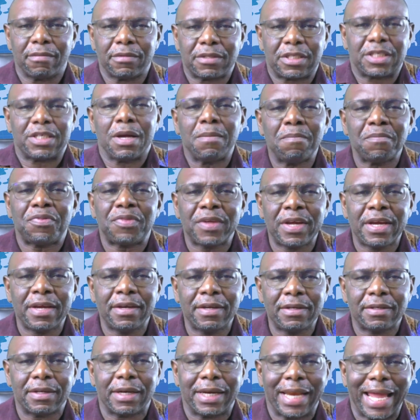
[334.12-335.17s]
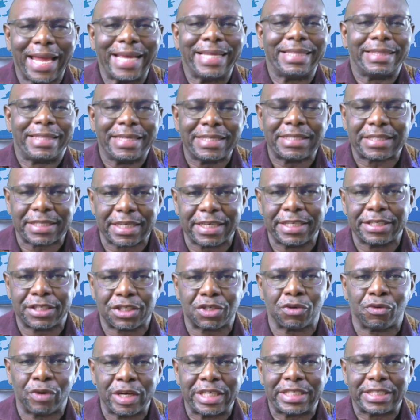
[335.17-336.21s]
something like this
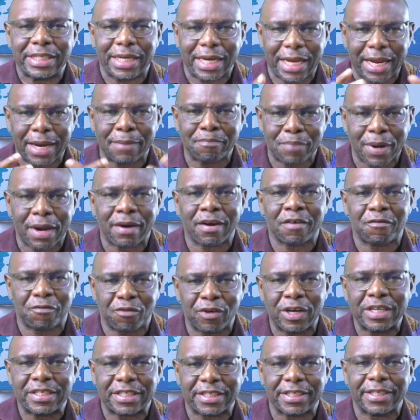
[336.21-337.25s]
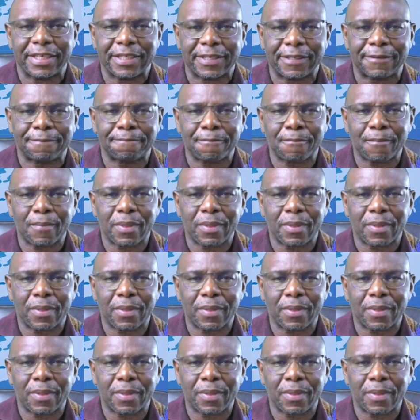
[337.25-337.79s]
is written, and I'm paraphrasing it.